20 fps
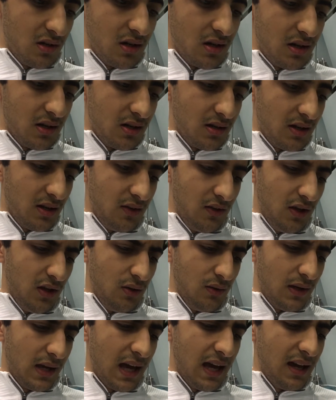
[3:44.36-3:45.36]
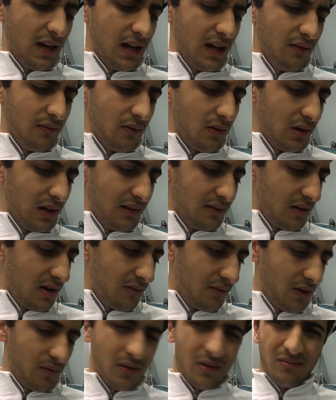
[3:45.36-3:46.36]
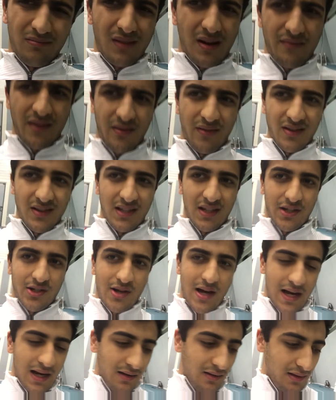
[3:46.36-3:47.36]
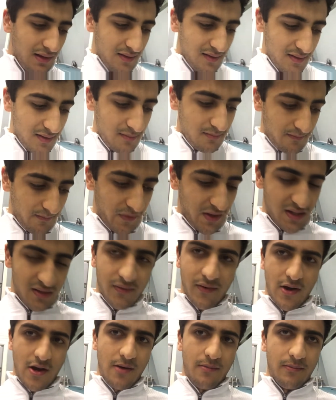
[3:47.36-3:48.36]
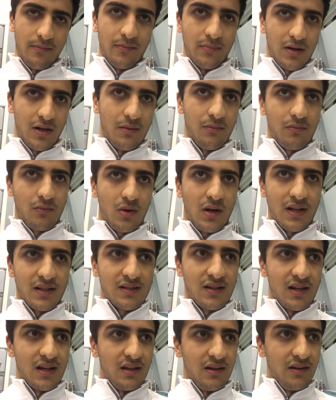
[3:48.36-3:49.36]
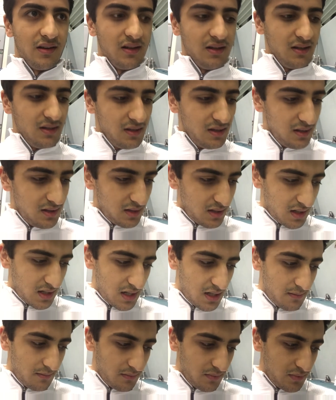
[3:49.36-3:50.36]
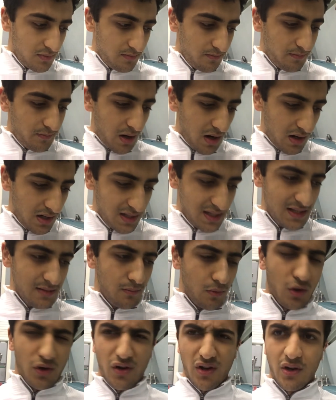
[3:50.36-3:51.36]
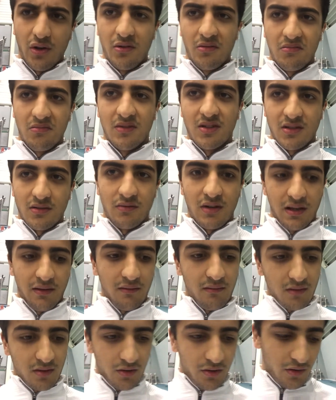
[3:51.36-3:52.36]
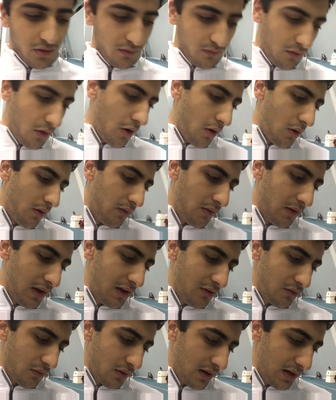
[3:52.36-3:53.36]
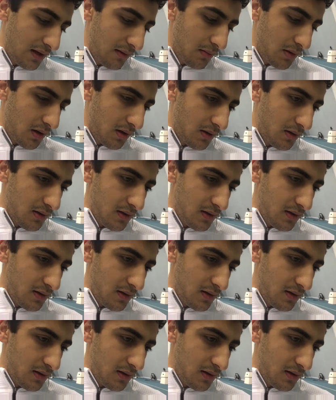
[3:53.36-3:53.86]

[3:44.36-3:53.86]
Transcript: uh, in the UK. I haven't, at least I've never I've never seen a track this this firm. But I'm quite excited. Um, apparently this is Mondo. Doesn't really don't know if, no, if it is really, but